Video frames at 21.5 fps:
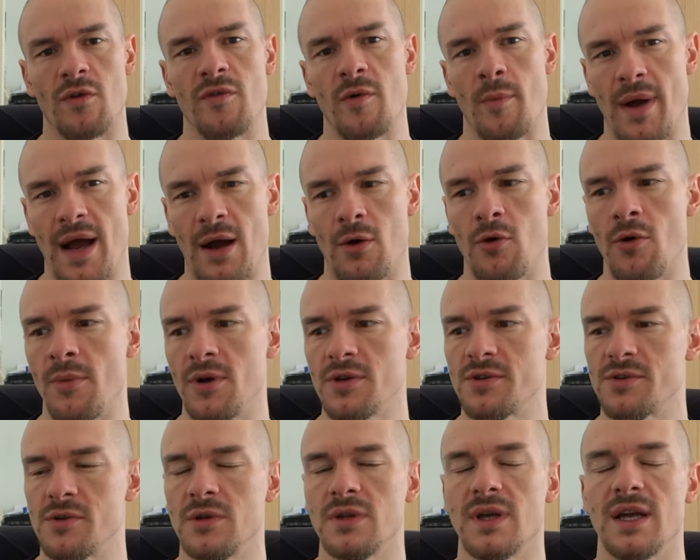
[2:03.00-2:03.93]
of a power
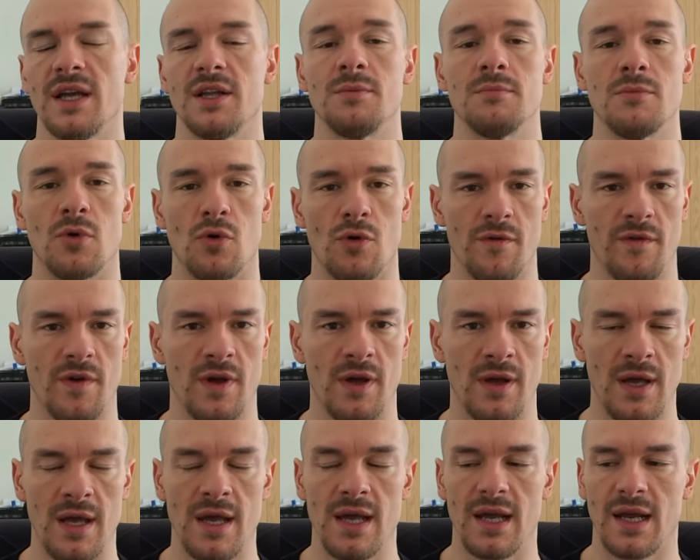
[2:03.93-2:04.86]
muscle and more of
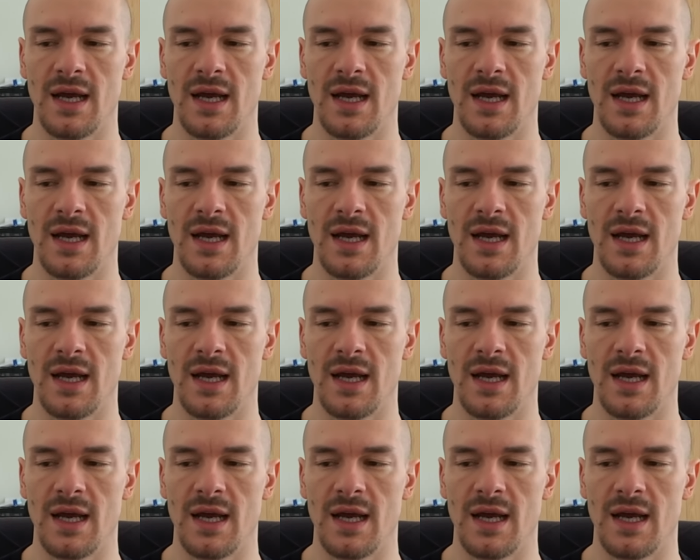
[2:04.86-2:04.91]
a